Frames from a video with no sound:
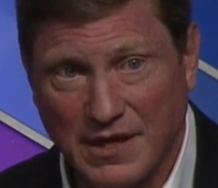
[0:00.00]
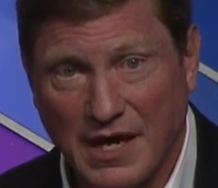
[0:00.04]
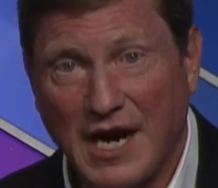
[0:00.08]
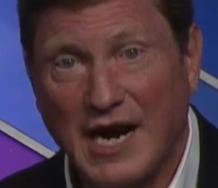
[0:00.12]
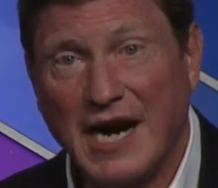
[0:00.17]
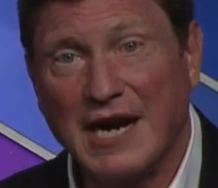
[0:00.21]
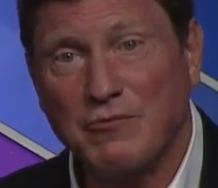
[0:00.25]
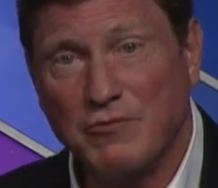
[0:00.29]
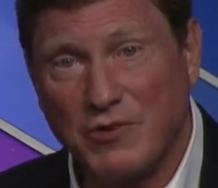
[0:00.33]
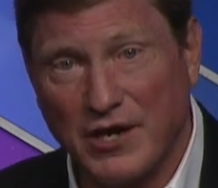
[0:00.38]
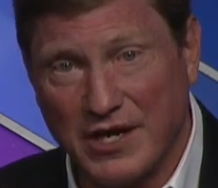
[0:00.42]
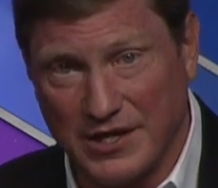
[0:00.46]

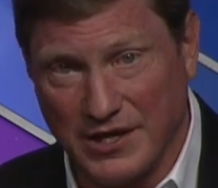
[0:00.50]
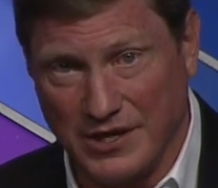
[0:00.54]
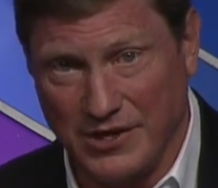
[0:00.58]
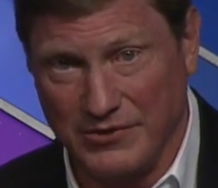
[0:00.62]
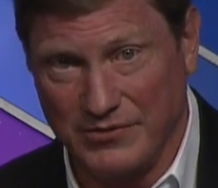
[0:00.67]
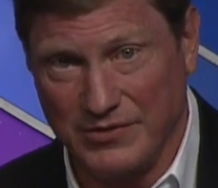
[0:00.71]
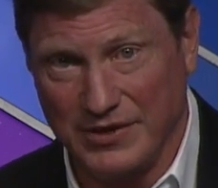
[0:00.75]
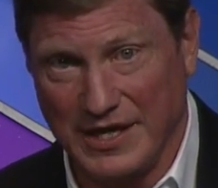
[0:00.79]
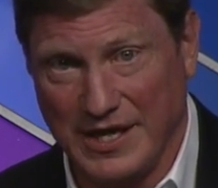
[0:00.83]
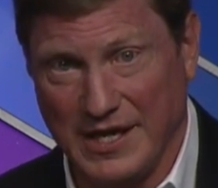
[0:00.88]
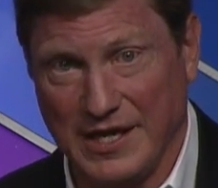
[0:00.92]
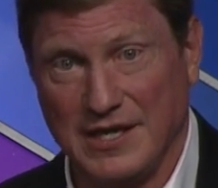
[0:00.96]
I want to
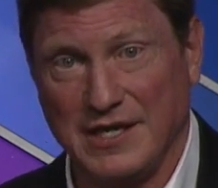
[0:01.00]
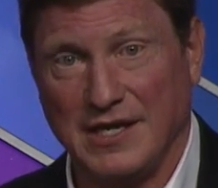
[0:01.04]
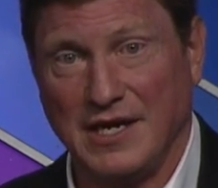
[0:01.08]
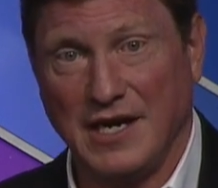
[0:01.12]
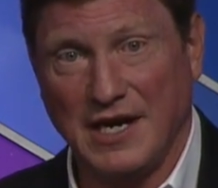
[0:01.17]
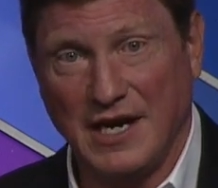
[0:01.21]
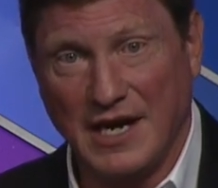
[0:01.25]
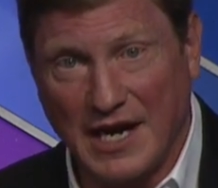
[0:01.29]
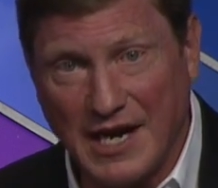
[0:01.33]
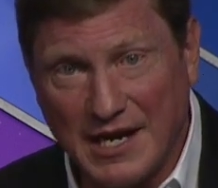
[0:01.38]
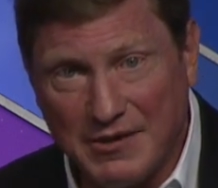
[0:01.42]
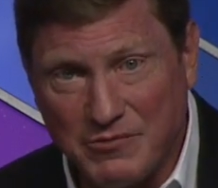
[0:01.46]
own that.
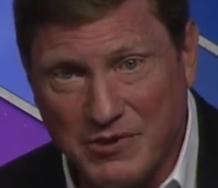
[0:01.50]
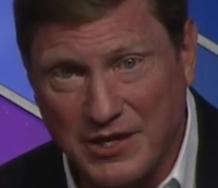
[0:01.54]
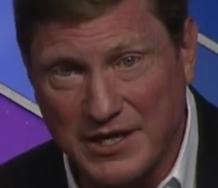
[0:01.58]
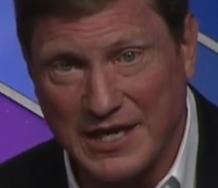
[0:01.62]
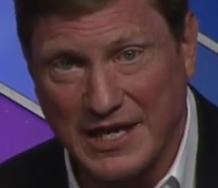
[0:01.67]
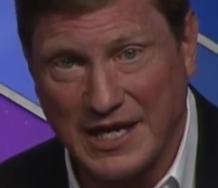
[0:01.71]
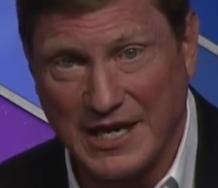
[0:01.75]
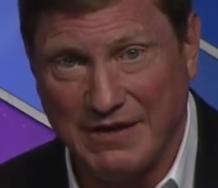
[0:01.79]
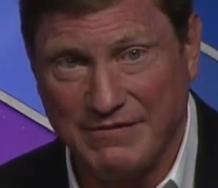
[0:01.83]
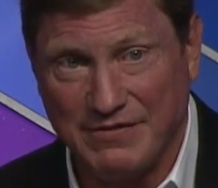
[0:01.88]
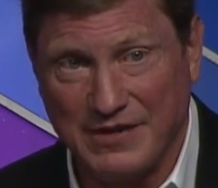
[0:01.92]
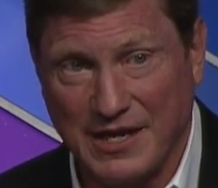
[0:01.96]
I want to
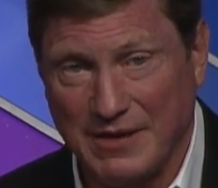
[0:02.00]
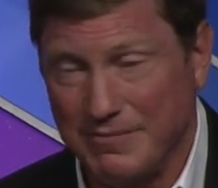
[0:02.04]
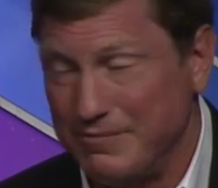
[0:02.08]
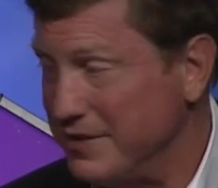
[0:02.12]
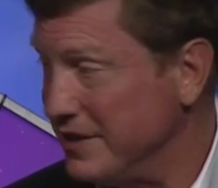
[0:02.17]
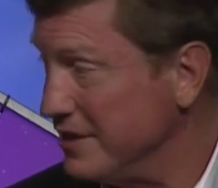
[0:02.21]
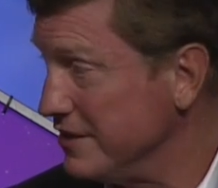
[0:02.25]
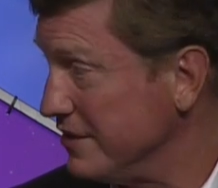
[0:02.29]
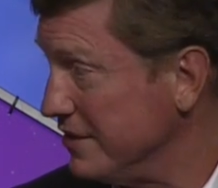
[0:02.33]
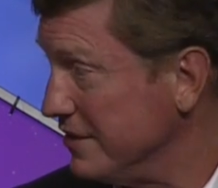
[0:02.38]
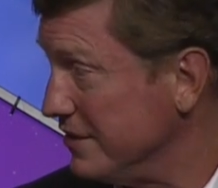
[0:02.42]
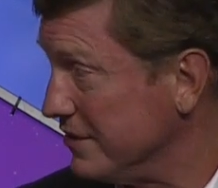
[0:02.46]
have that
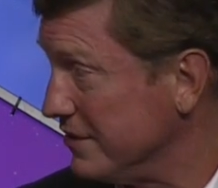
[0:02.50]
business.